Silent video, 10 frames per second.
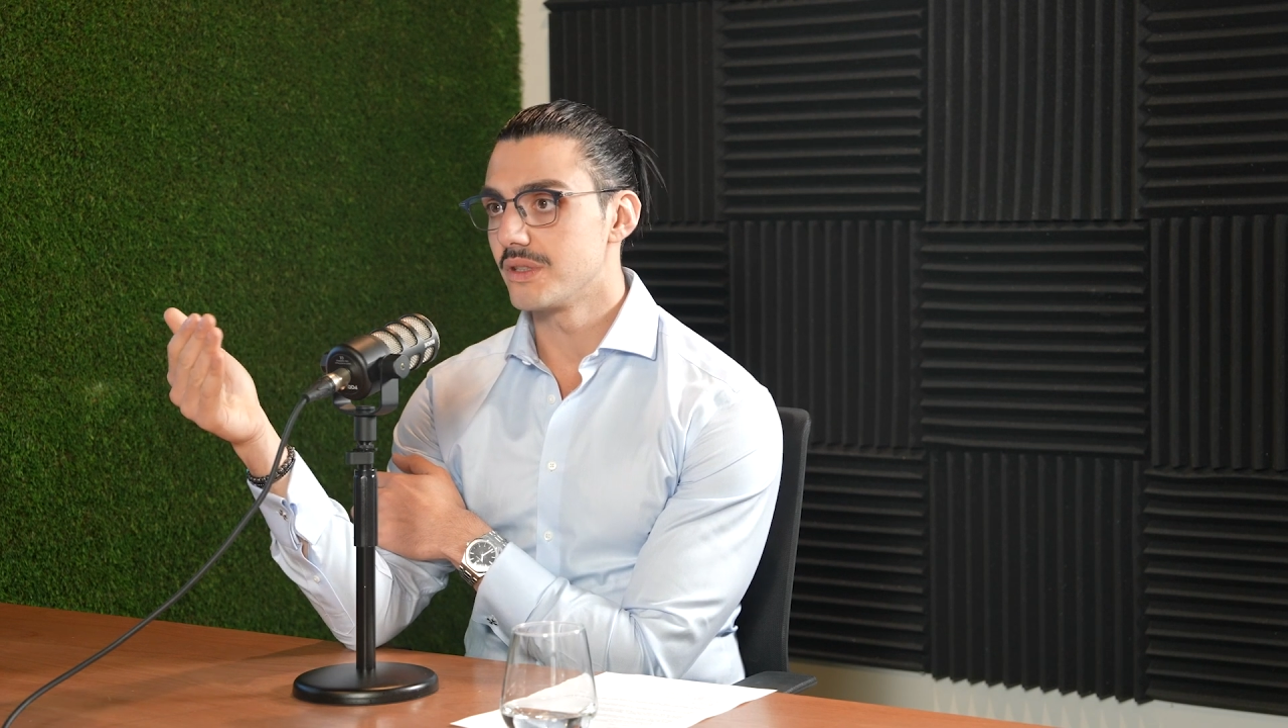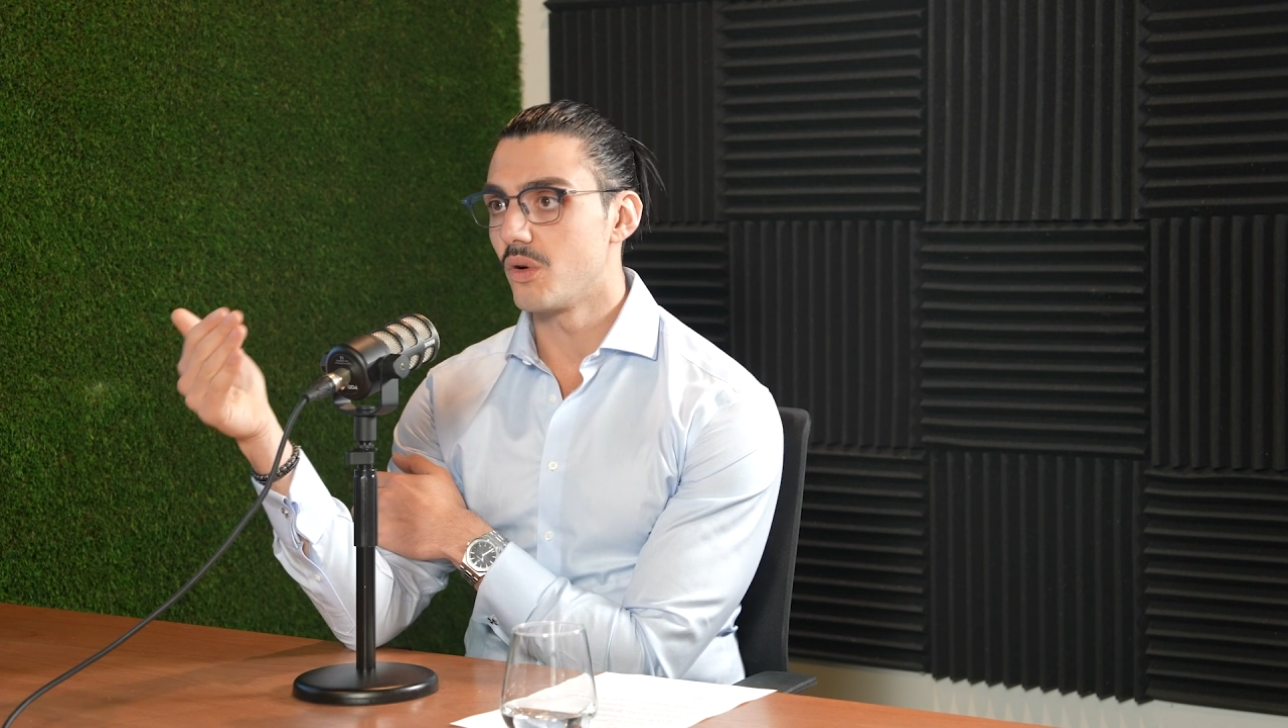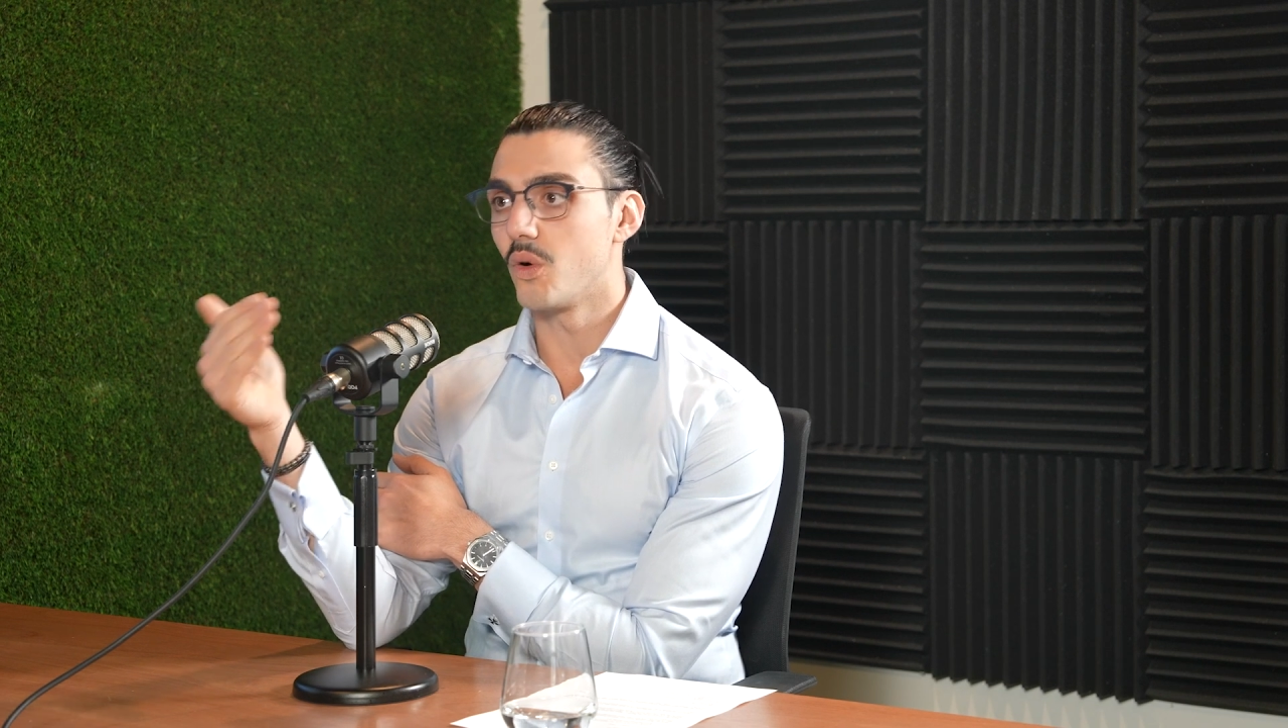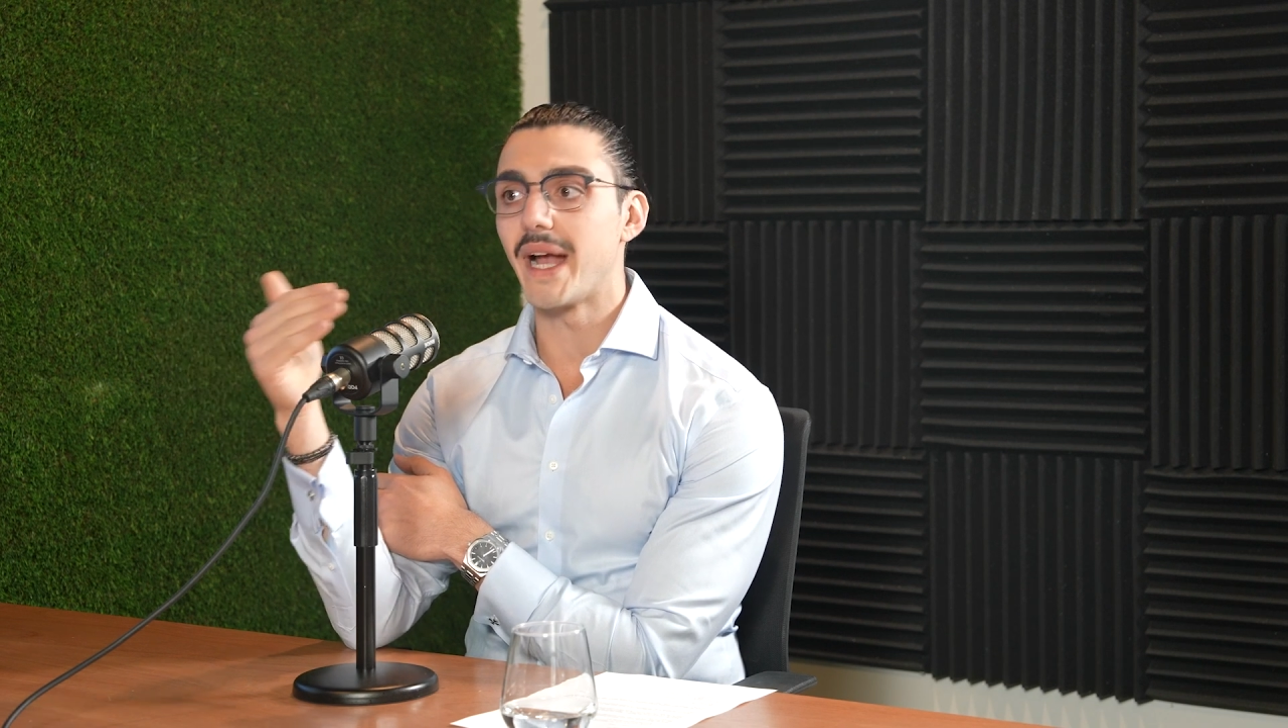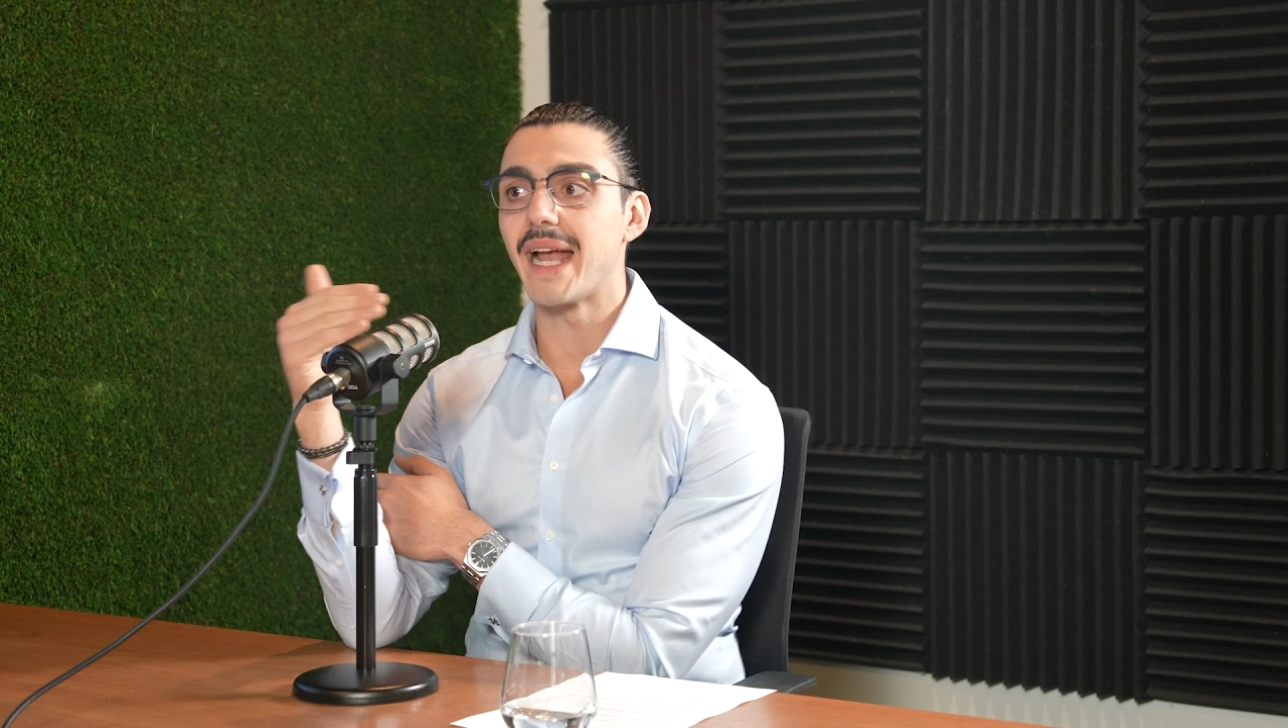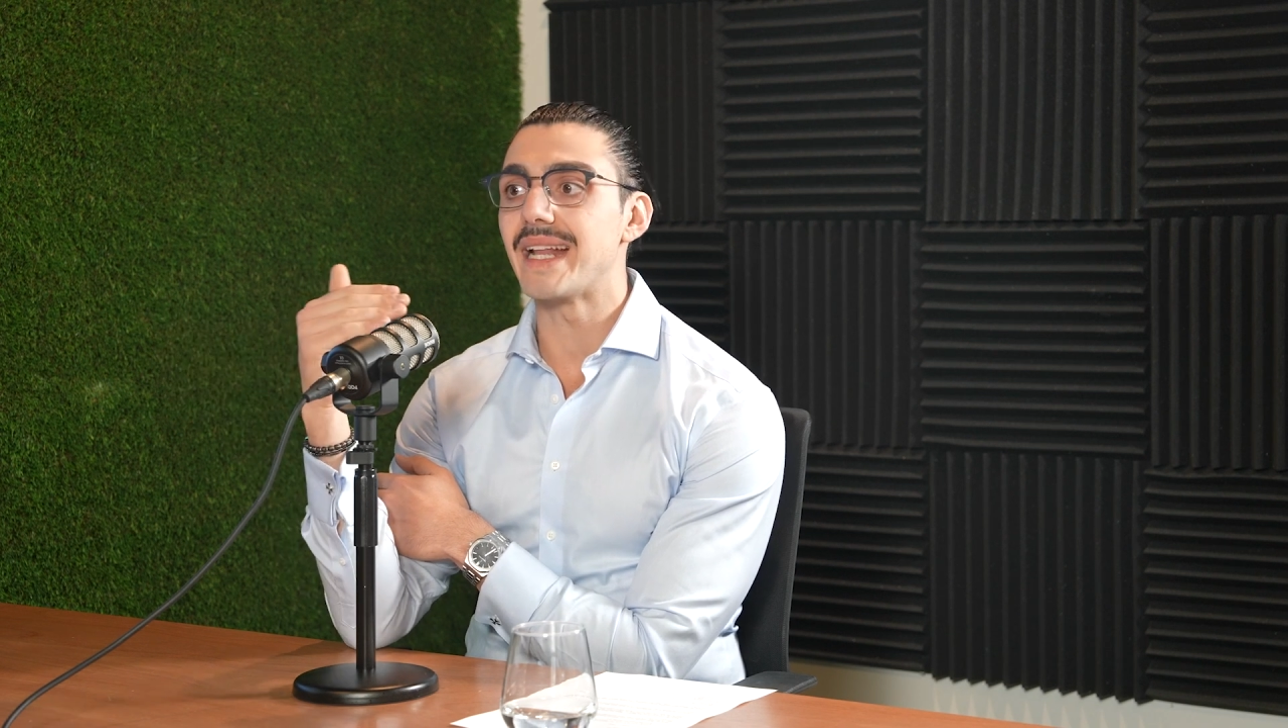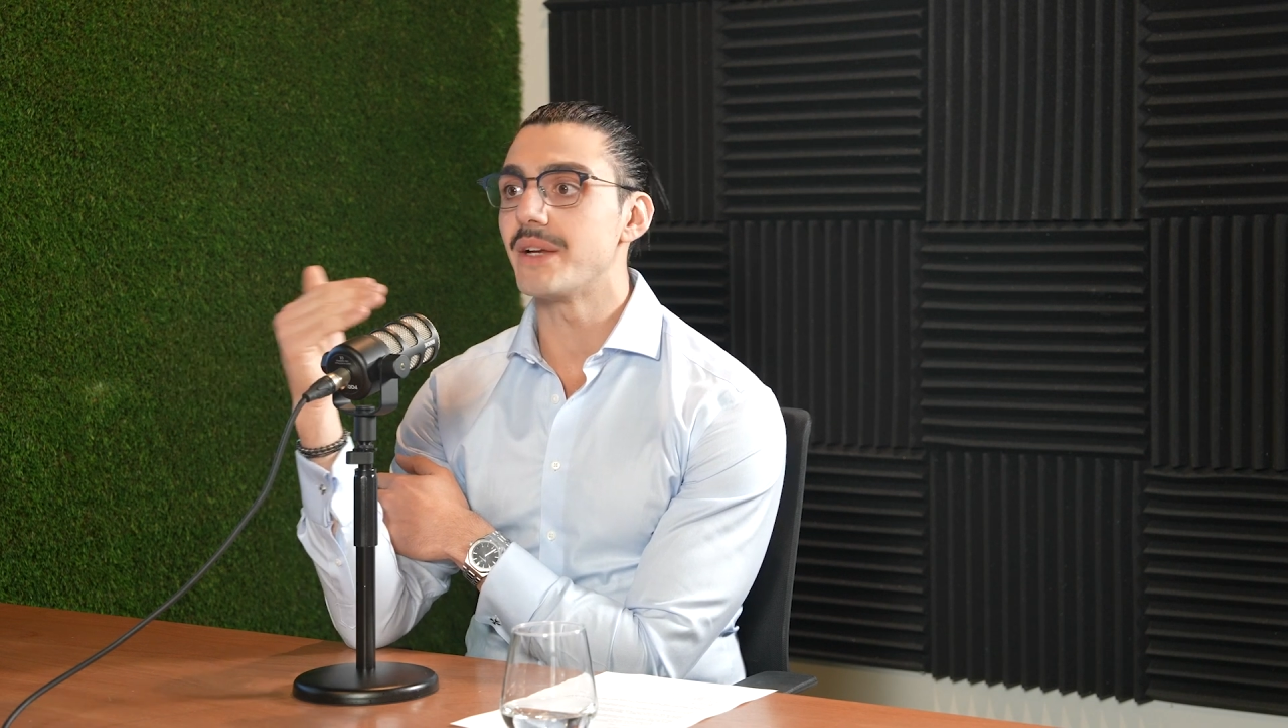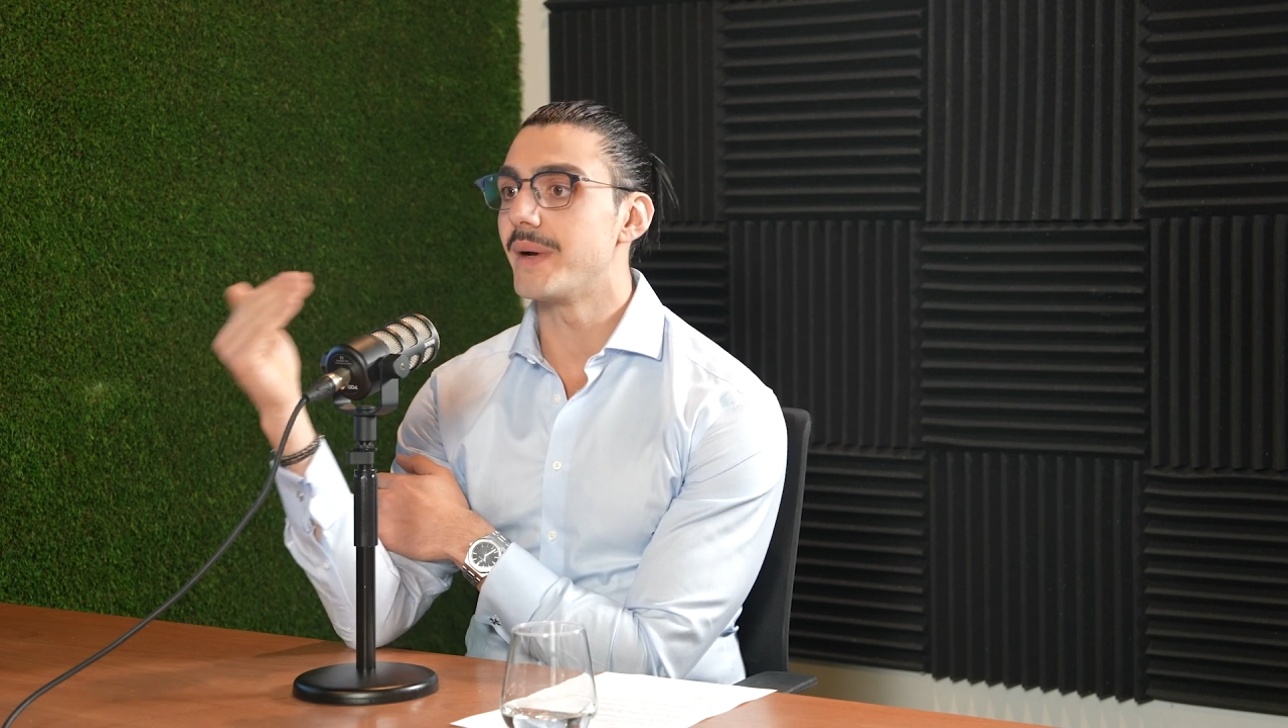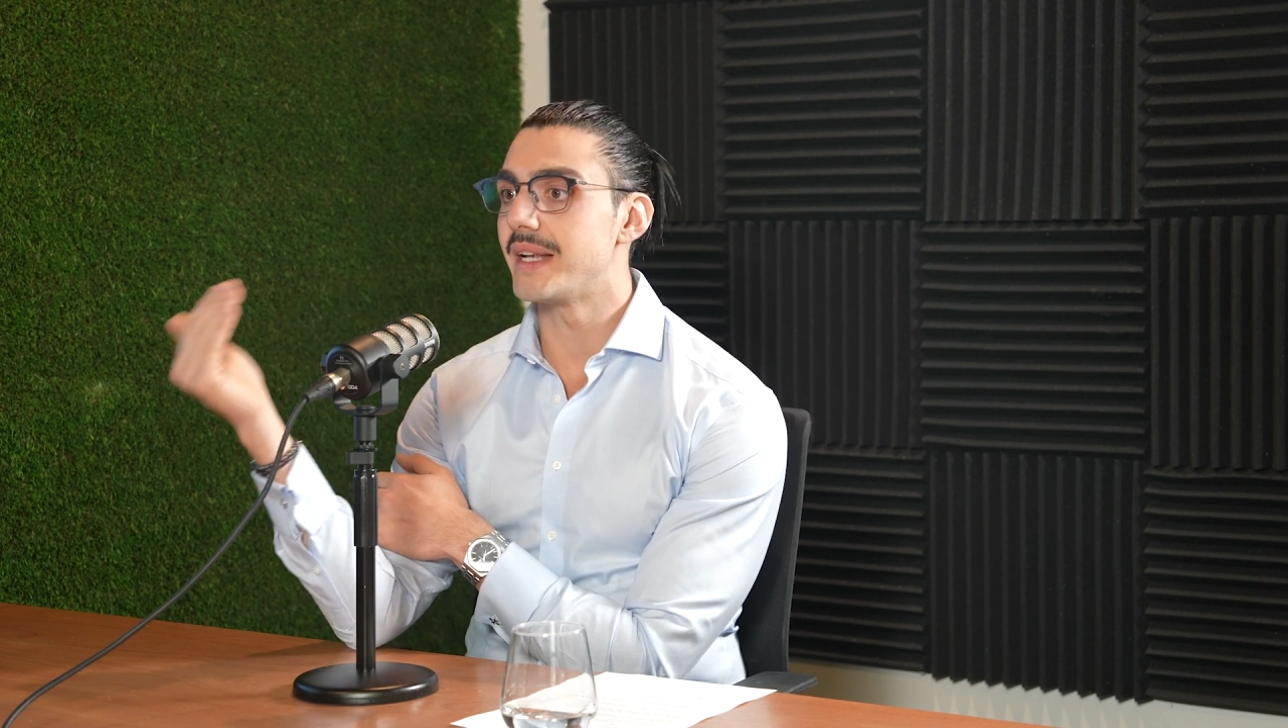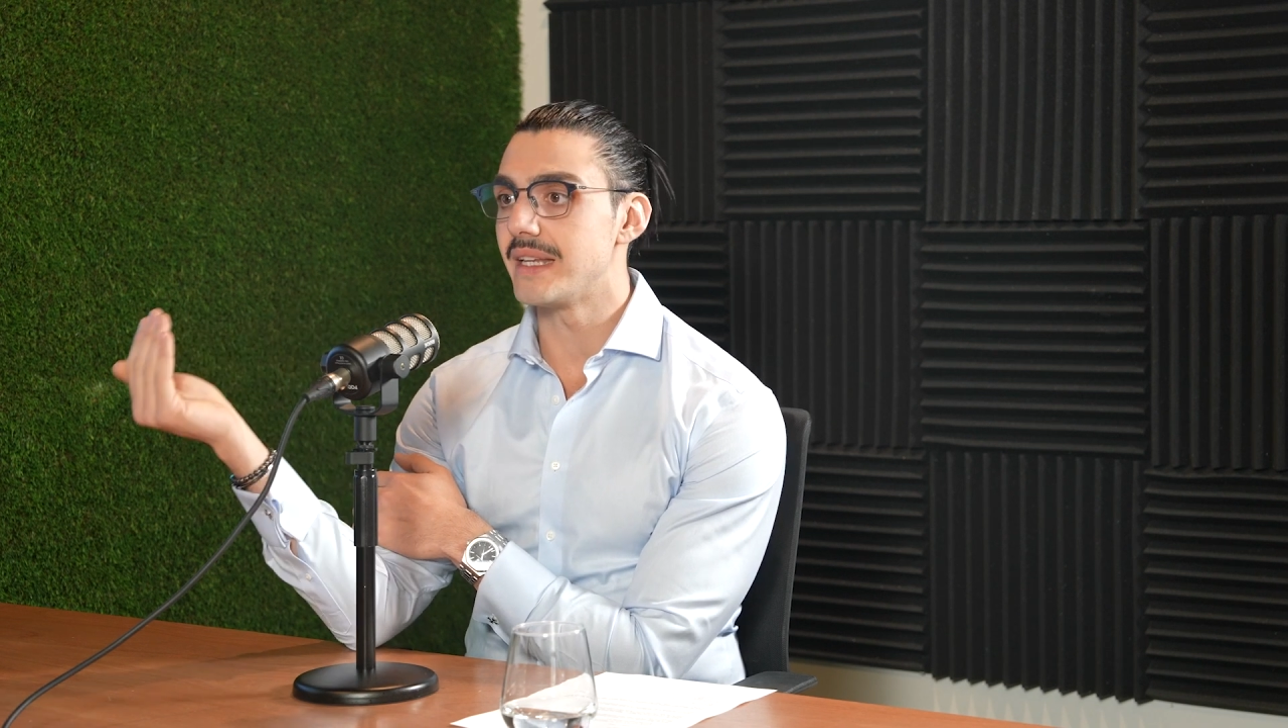or
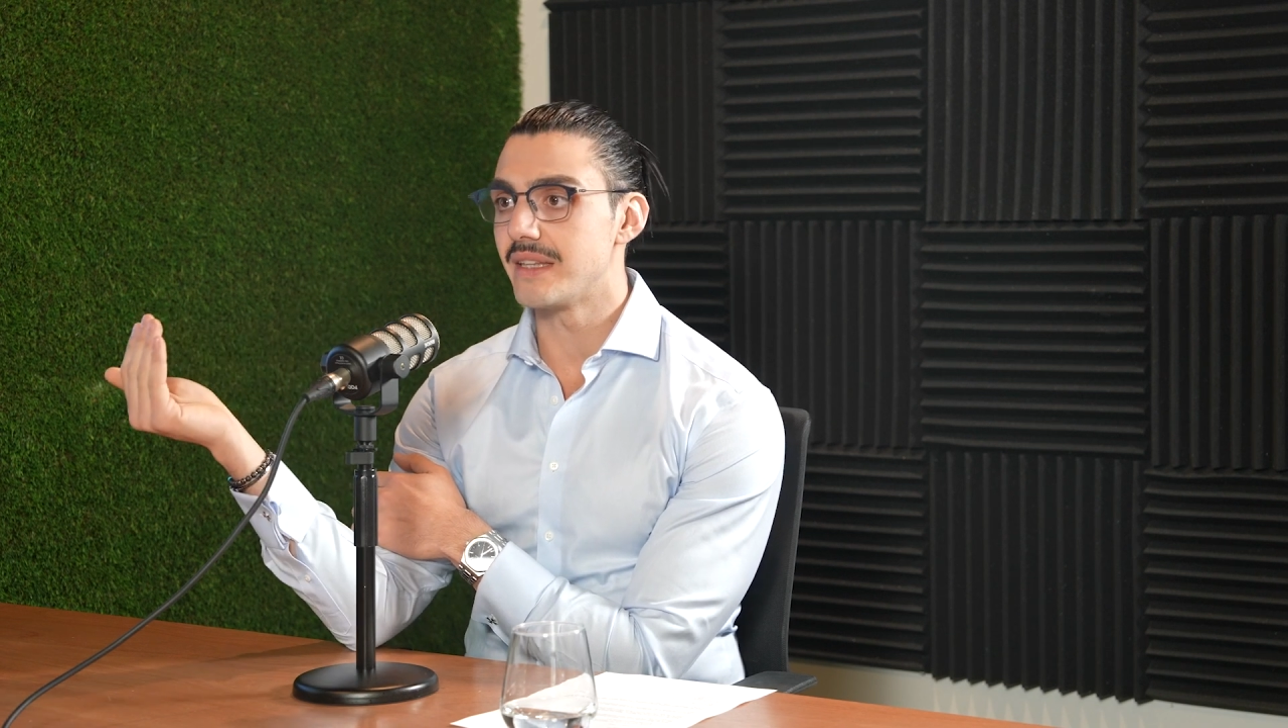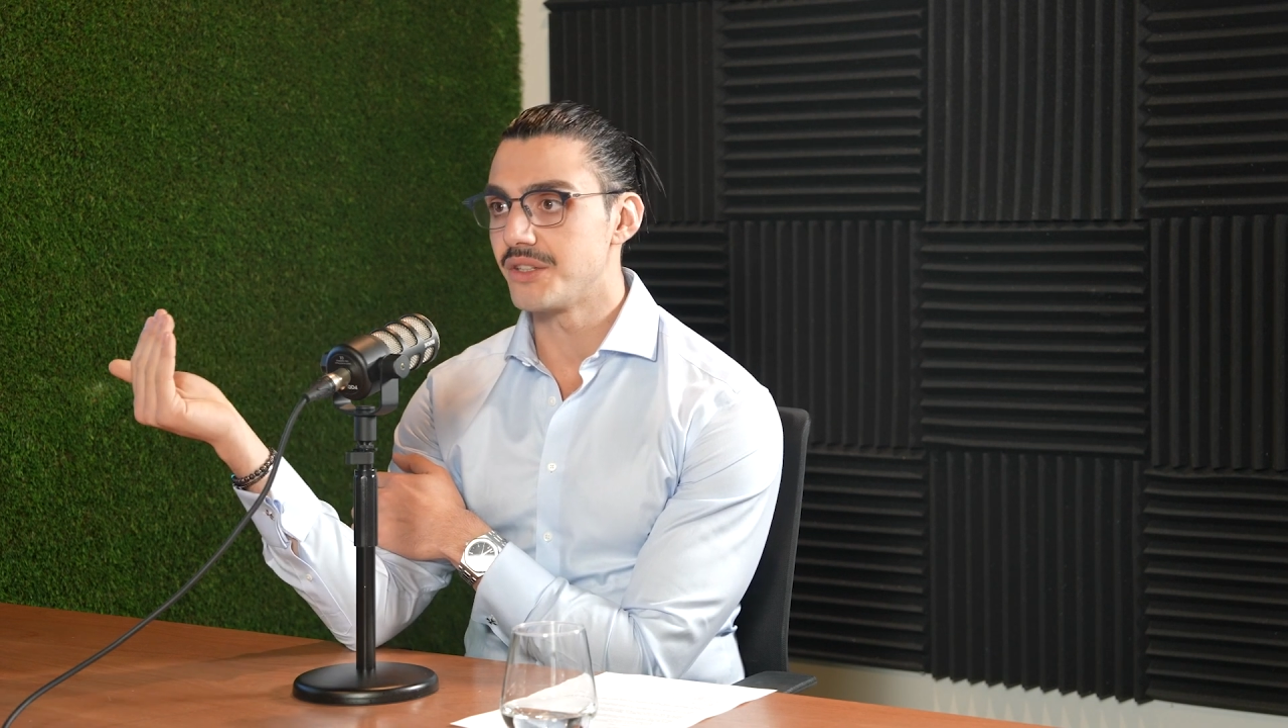anywhere near